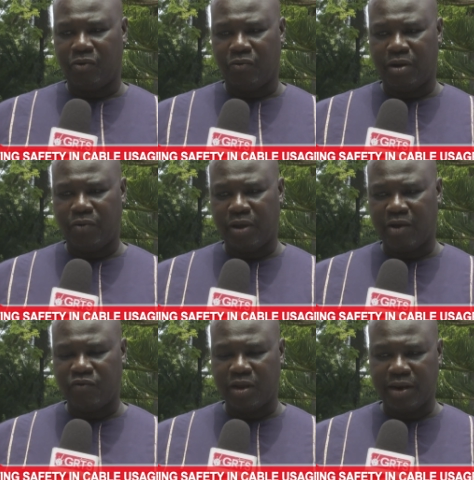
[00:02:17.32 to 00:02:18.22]
Whether we
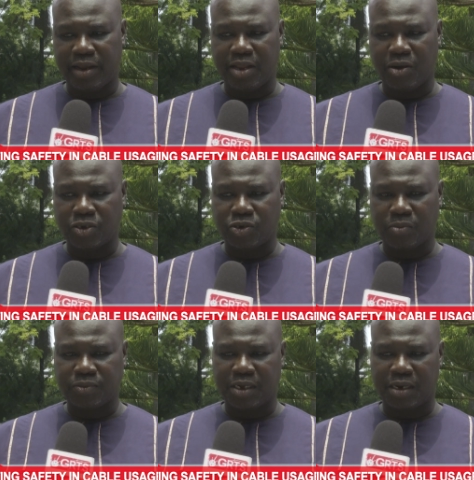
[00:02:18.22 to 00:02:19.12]
have to engage the
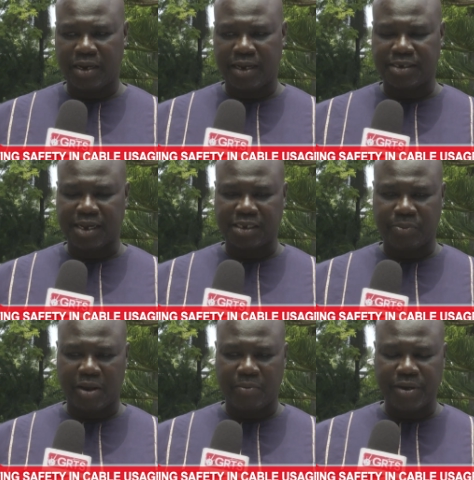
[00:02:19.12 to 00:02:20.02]
Customs and Excise
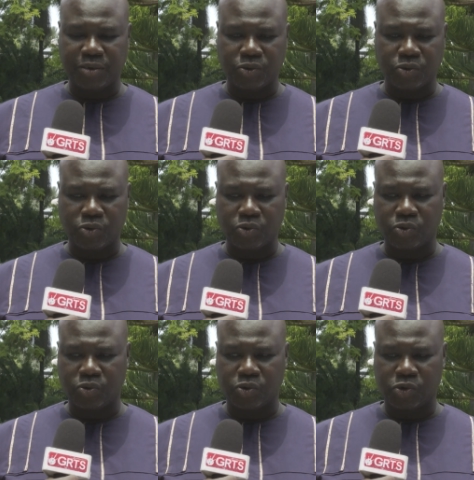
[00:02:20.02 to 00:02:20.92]
Department
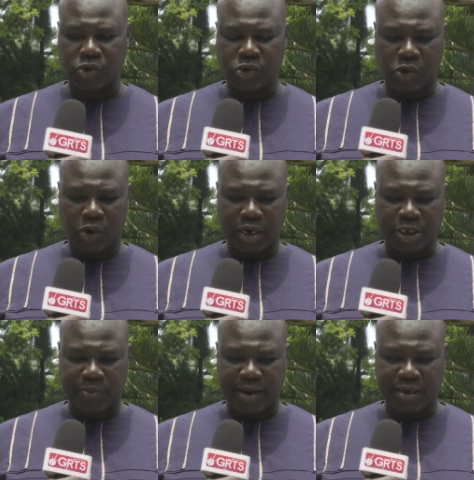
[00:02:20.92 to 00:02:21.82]
to
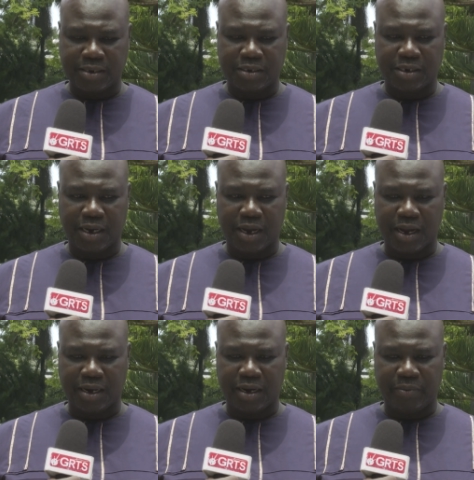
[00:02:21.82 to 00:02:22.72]
inspect
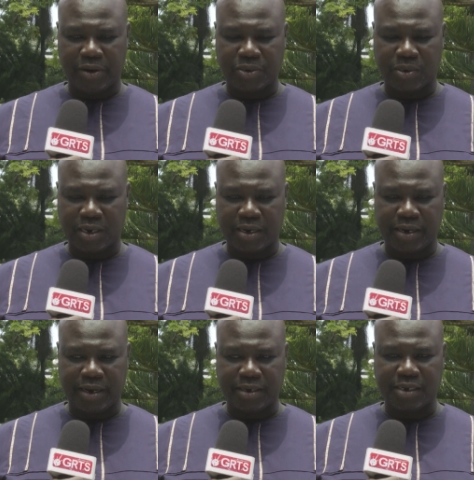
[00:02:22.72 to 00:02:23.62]
and then make sure that
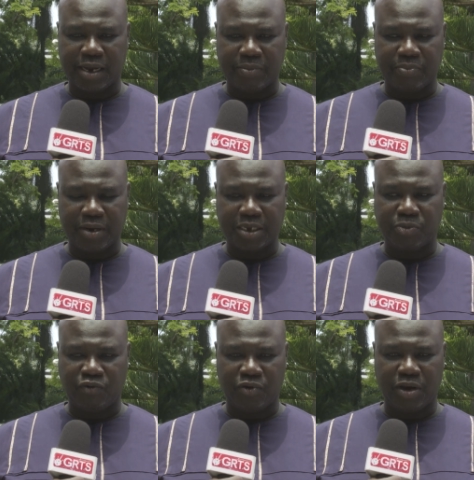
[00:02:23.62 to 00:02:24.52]
things are in place
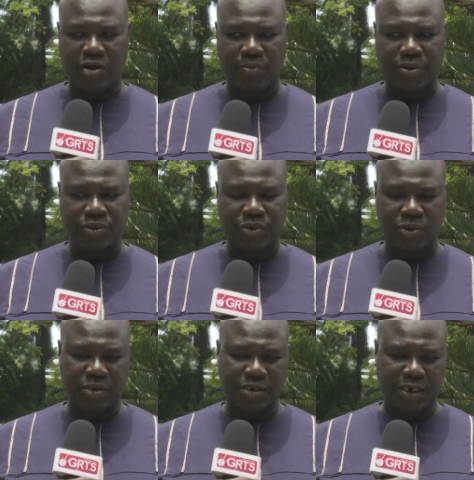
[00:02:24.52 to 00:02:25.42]
before they come into the
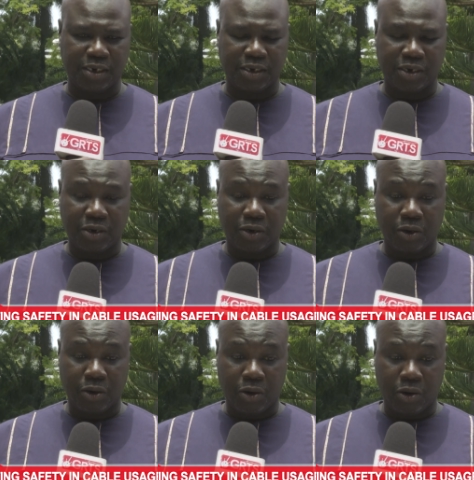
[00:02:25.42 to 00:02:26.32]
country,
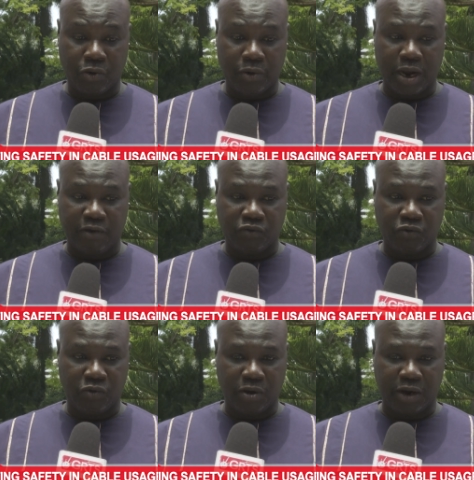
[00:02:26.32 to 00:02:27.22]
or we have
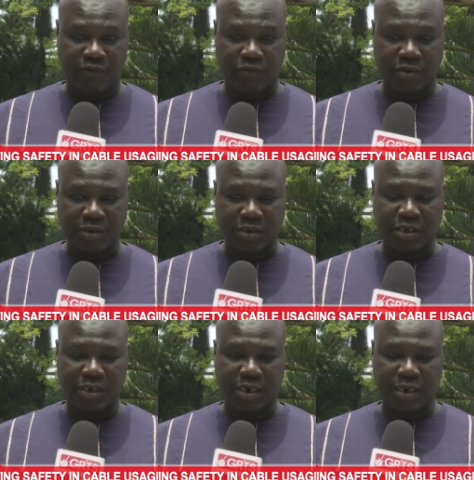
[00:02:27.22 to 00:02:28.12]
to give
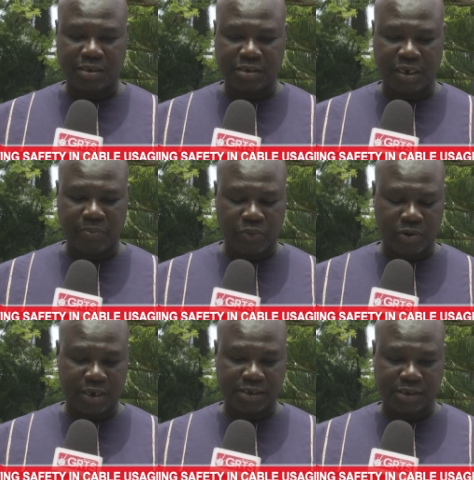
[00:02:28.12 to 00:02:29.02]
the
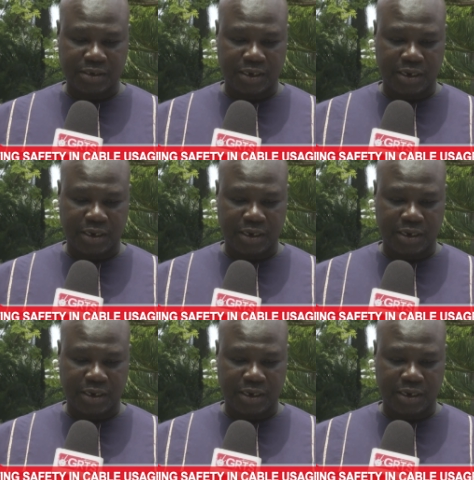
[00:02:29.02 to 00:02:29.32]
importers